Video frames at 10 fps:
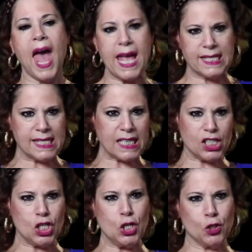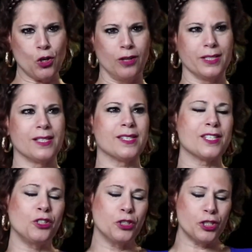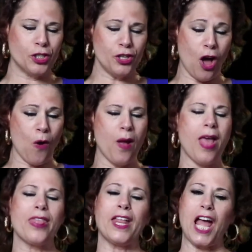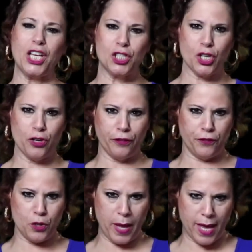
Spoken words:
at 60 years old, it's still good to know that I could turn a few